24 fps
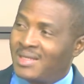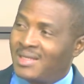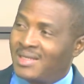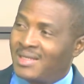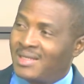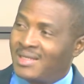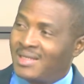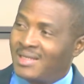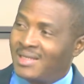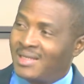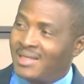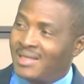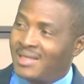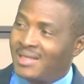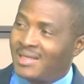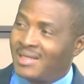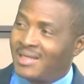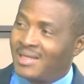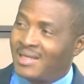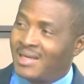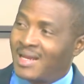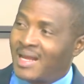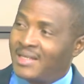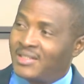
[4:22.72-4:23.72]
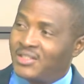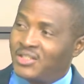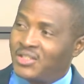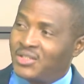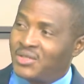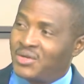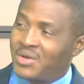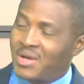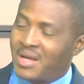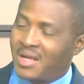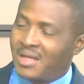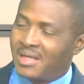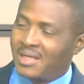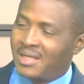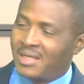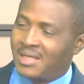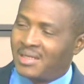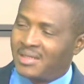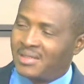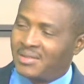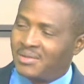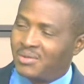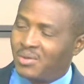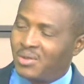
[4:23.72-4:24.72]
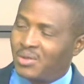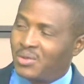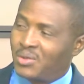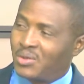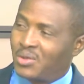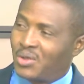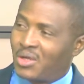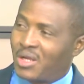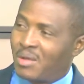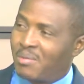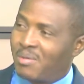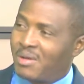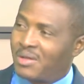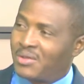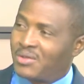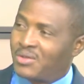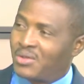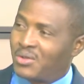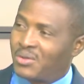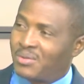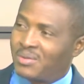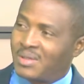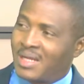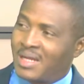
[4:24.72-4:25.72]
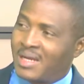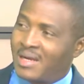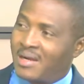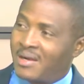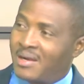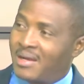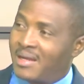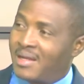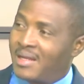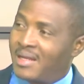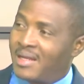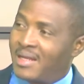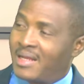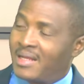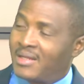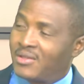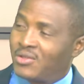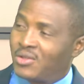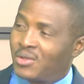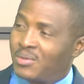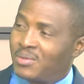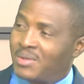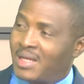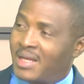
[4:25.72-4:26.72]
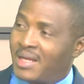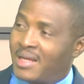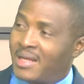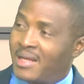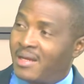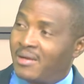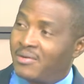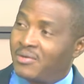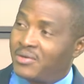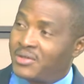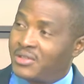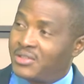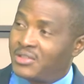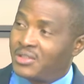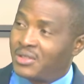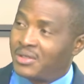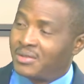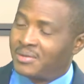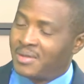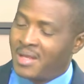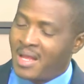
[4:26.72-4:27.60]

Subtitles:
in Nigeria, and you want to talk about sub-Sahel region.